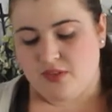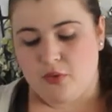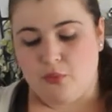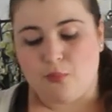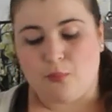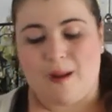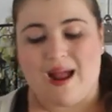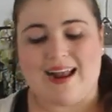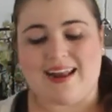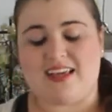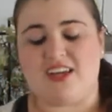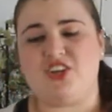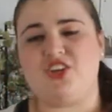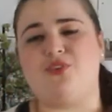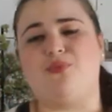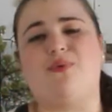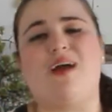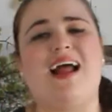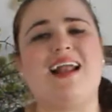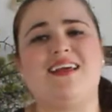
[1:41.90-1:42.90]

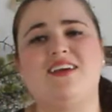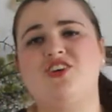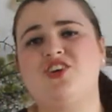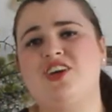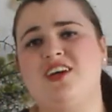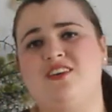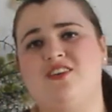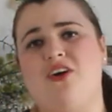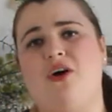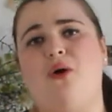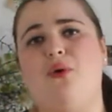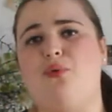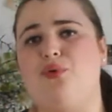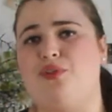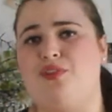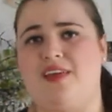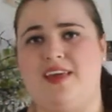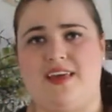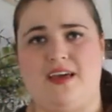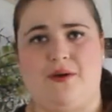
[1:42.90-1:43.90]
Radish can
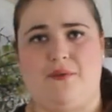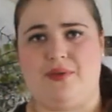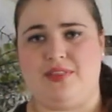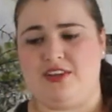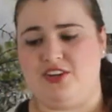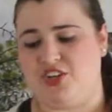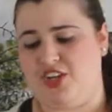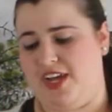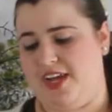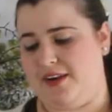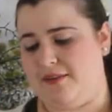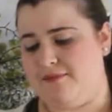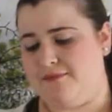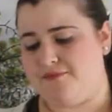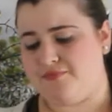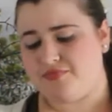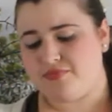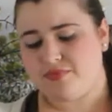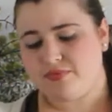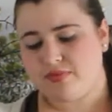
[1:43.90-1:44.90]
totally go in the shade.
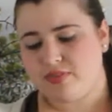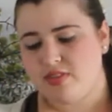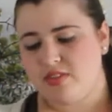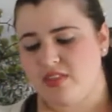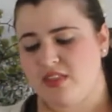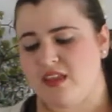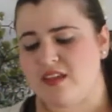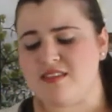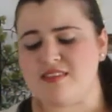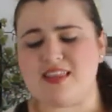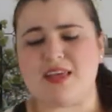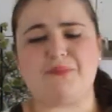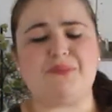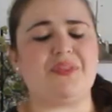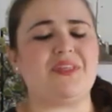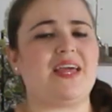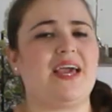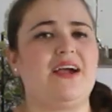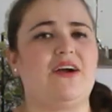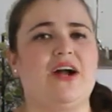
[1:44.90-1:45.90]
Same
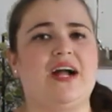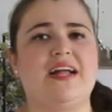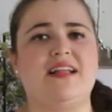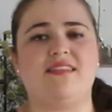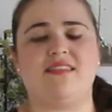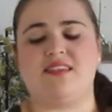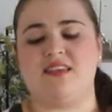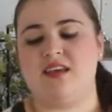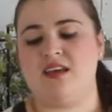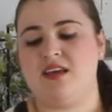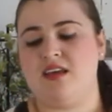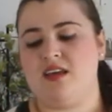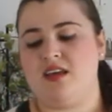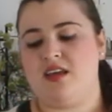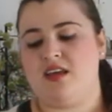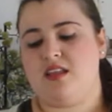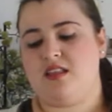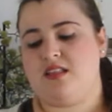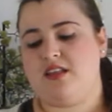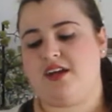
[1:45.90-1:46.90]
with carrots.
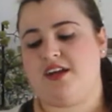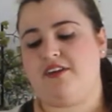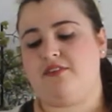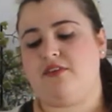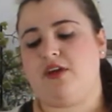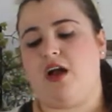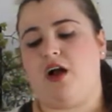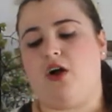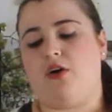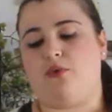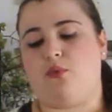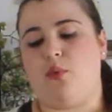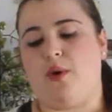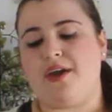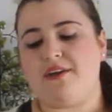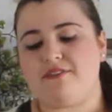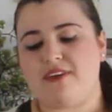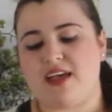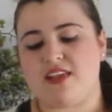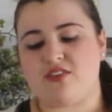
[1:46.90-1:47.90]
They are
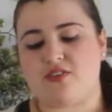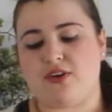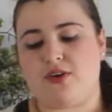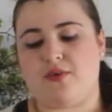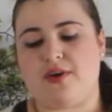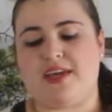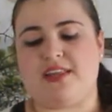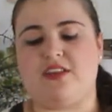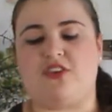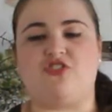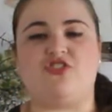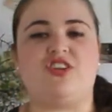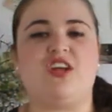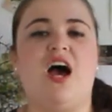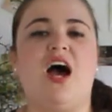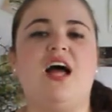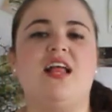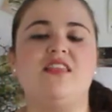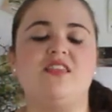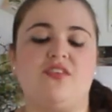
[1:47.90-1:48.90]
quite fast growing. There's
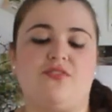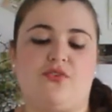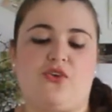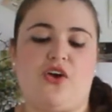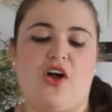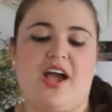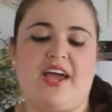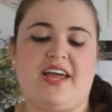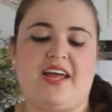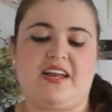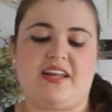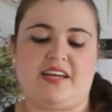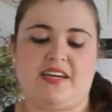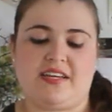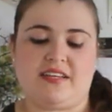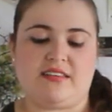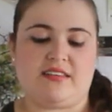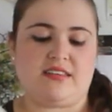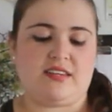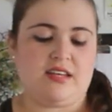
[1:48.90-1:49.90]
tons of
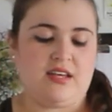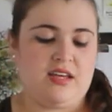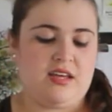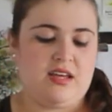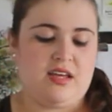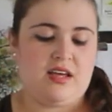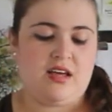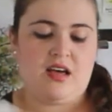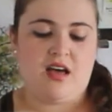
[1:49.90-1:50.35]
varieties.